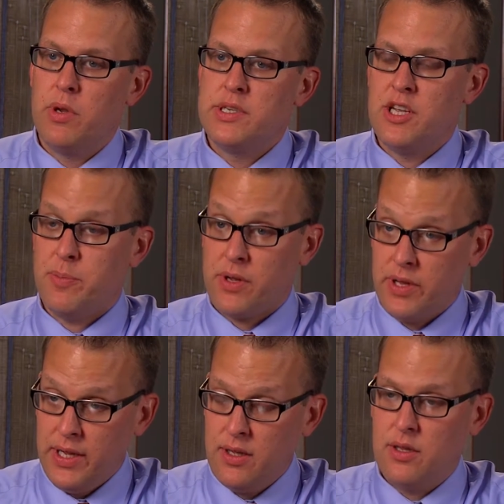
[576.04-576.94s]

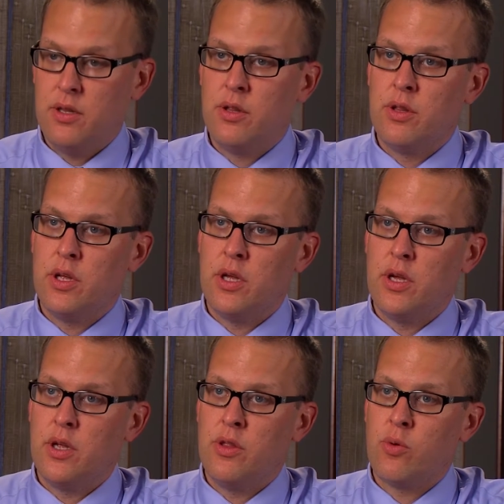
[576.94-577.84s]
typically
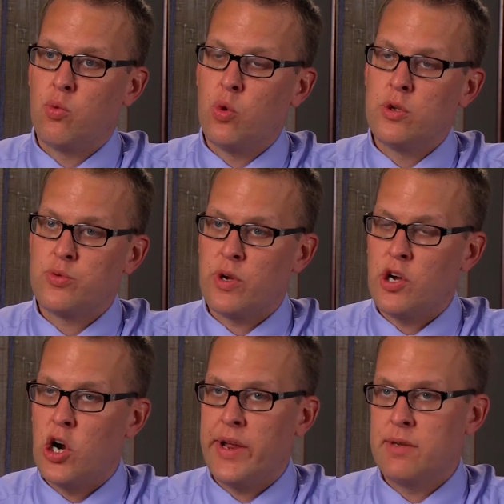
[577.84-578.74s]
the rules
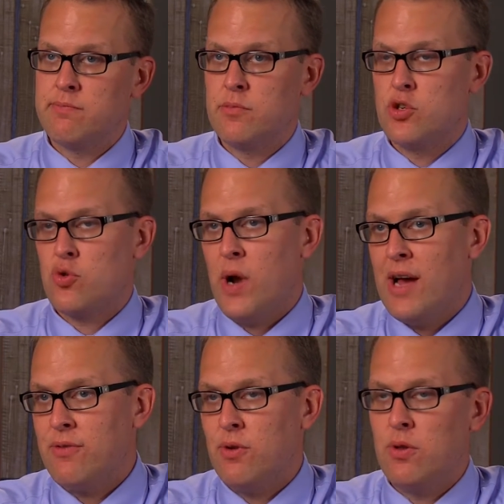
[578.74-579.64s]
regarding
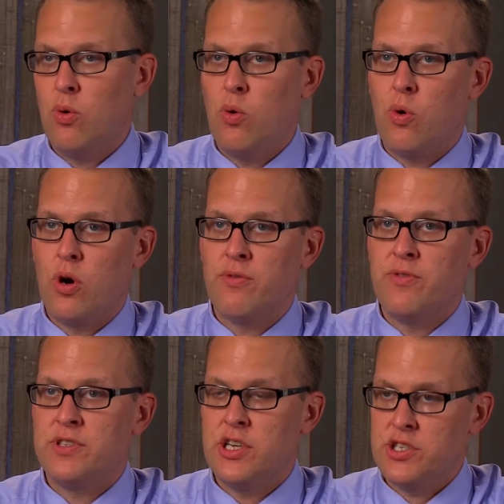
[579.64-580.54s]
travel or
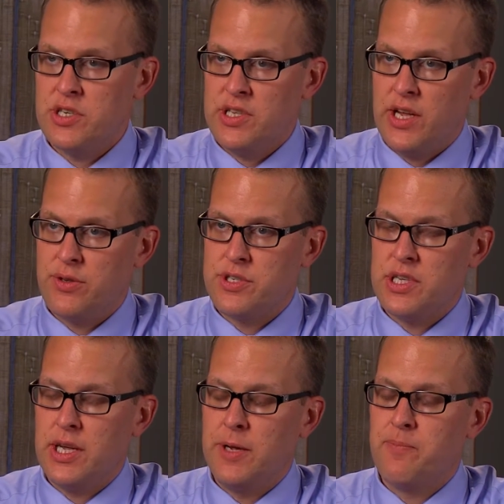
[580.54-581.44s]
physicians that you
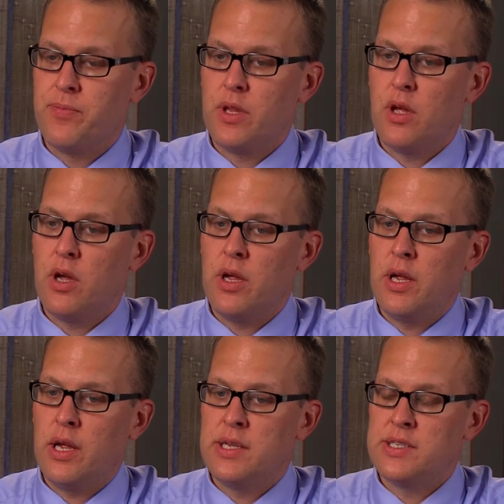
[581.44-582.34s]
see
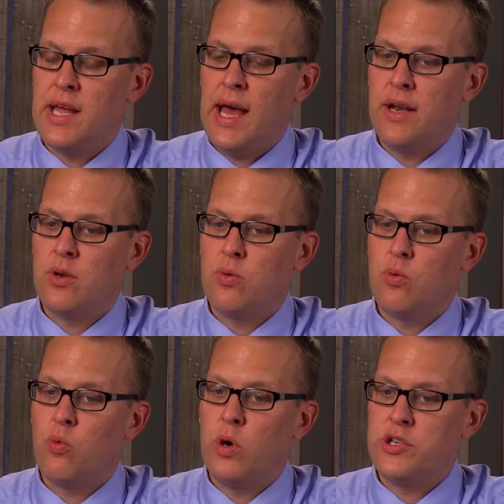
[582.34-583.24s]
is that
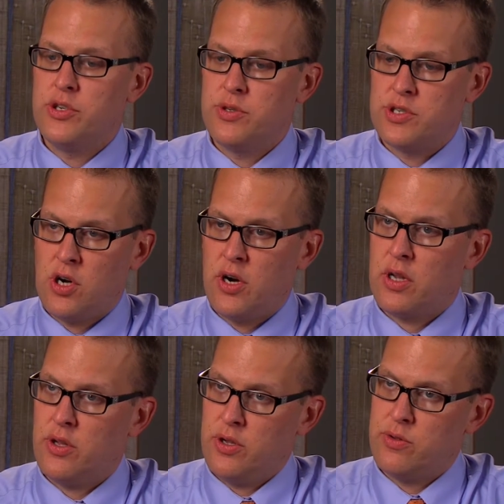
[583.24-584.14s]
once you start a
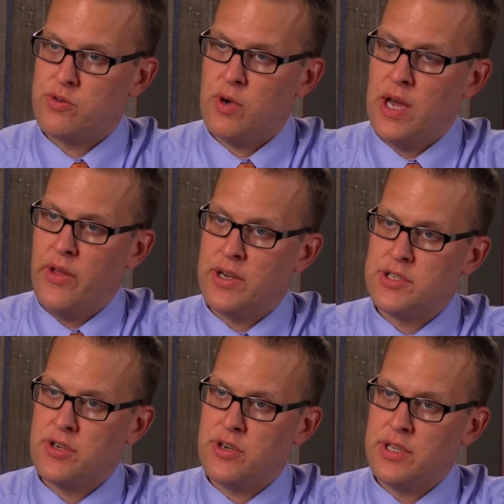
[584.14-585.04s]
clinical trial at a
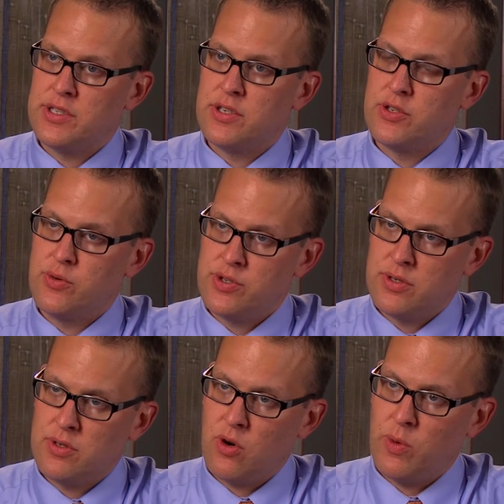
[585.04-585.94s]
certain
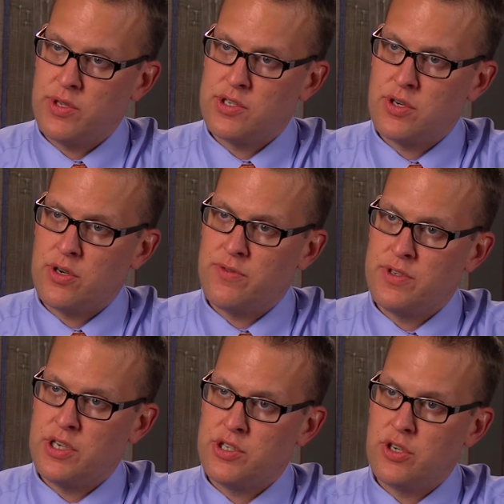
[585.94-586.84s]
institution or with a certain
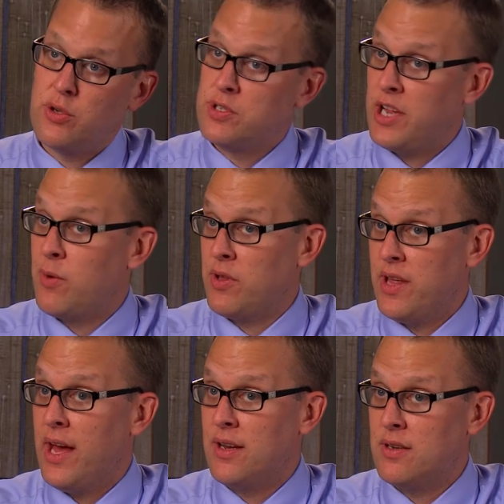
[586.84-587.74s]
physician, you stay with
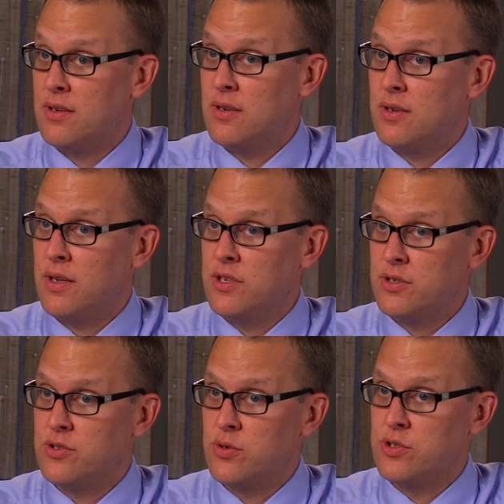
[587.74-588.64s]
that
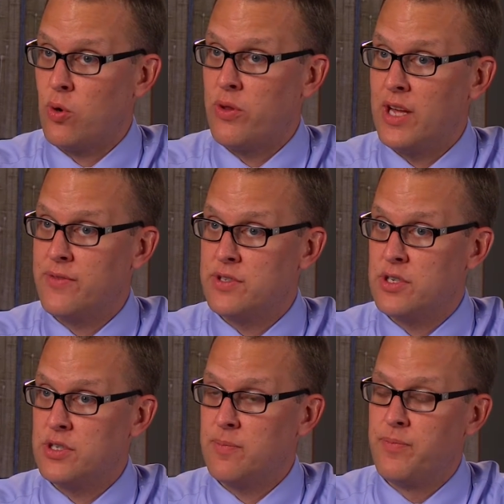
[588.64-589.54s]
institution or that
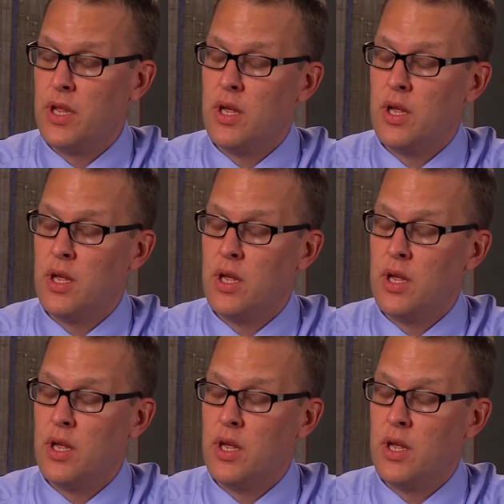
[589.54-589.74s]
physician.